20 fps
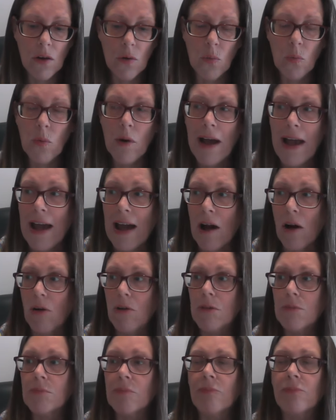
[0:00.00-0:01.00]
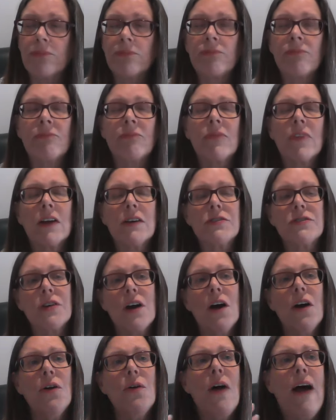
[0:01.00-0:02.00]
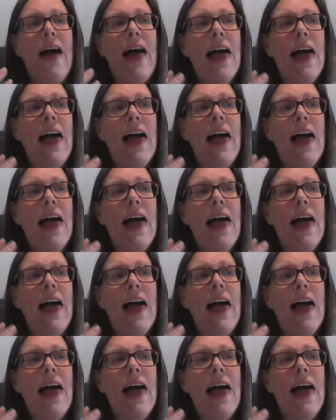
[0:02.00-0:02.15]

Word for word: Wow. So